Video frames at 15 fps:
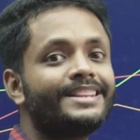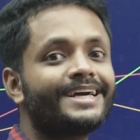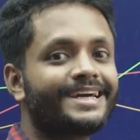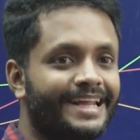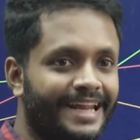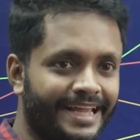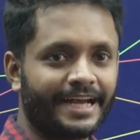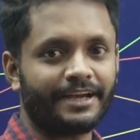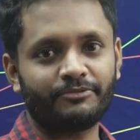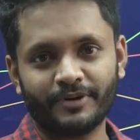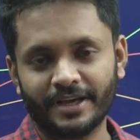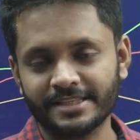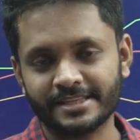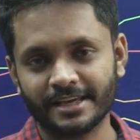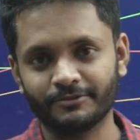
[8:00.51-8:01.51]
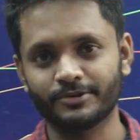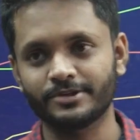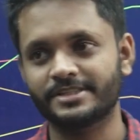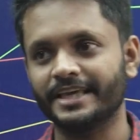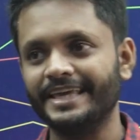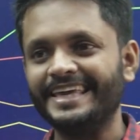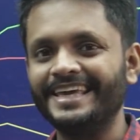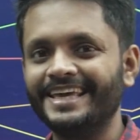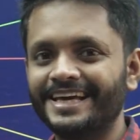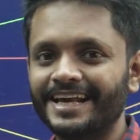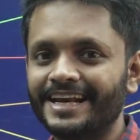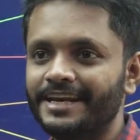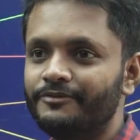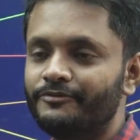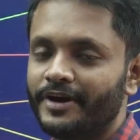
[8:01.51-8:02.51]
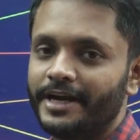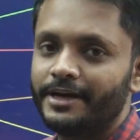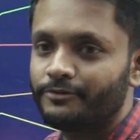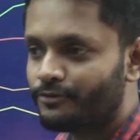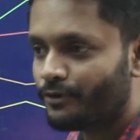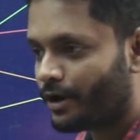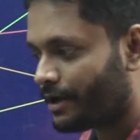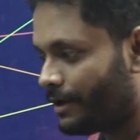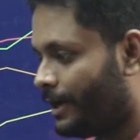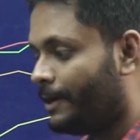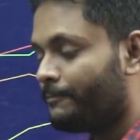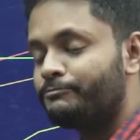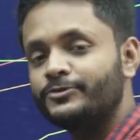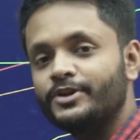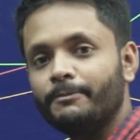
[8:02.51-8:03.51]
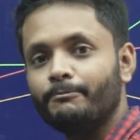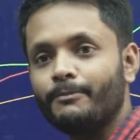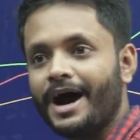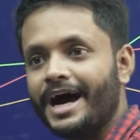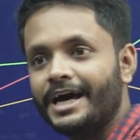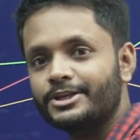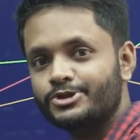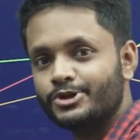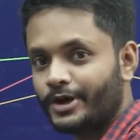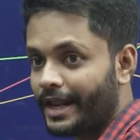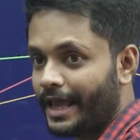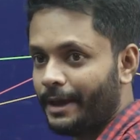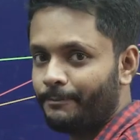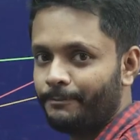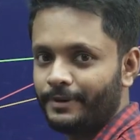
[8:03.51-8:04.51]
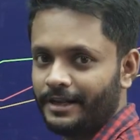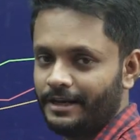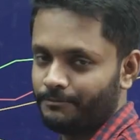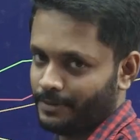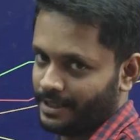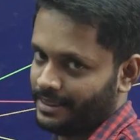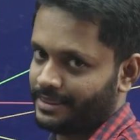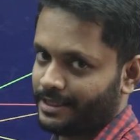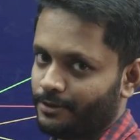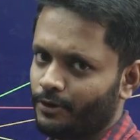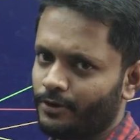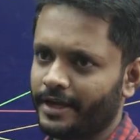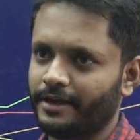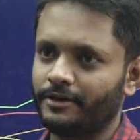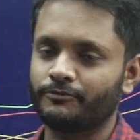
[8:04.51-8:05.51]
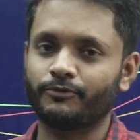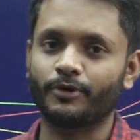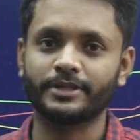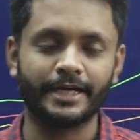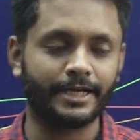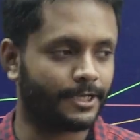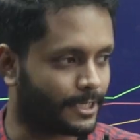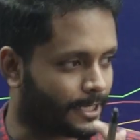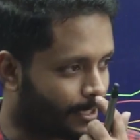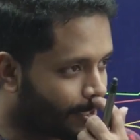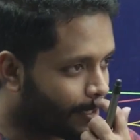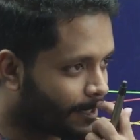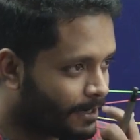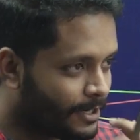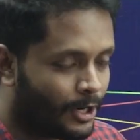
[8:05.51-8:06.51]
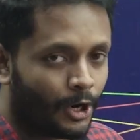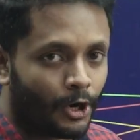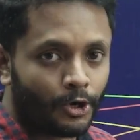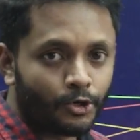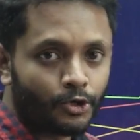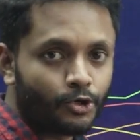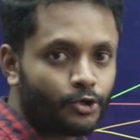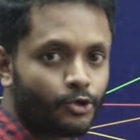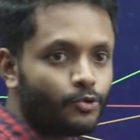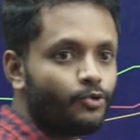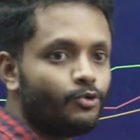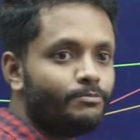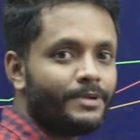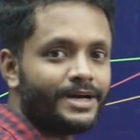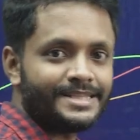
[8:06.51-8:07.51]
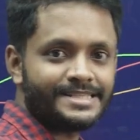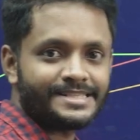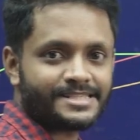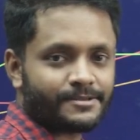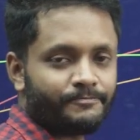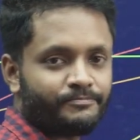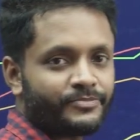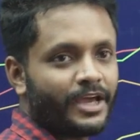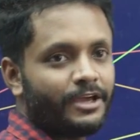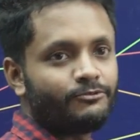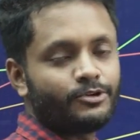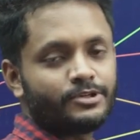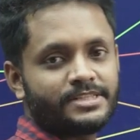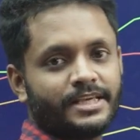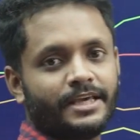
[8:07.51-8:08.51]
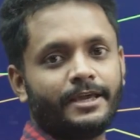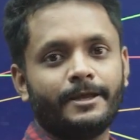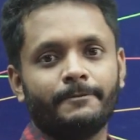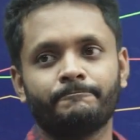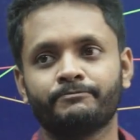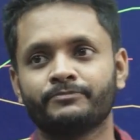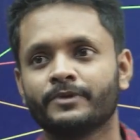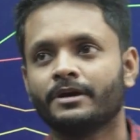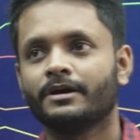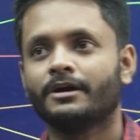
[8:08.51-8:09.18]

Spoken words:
the cricket fans, I would say, eagerly wait for the March or April month. Okay, for that 2 months, I would say,